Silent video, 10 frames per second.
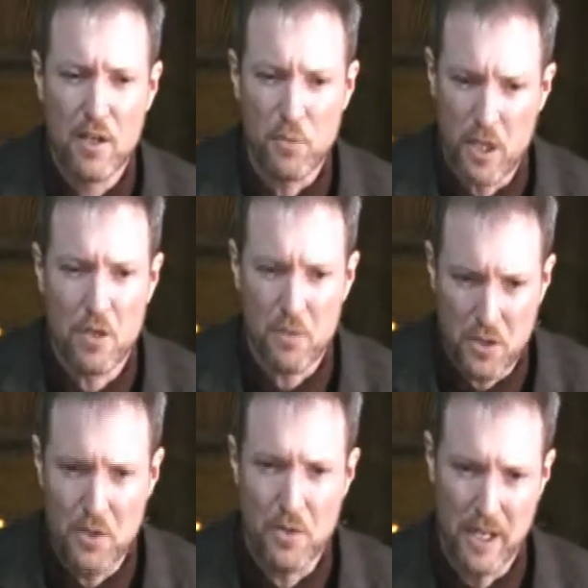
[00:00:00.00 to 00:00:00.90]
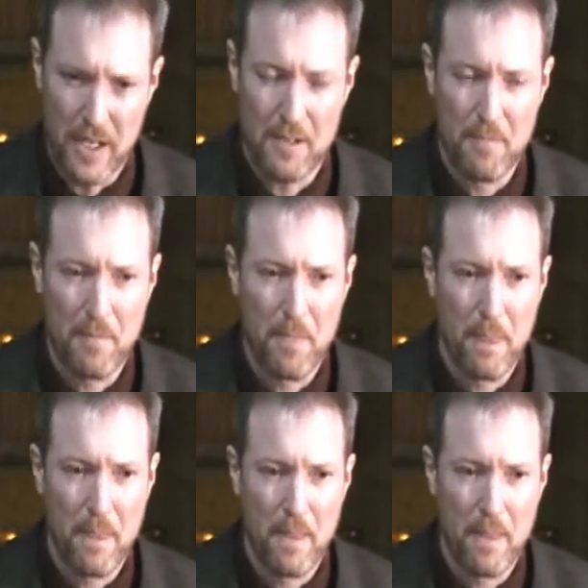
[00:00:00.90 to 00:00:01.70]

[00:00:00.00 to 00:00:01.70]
We don't do it.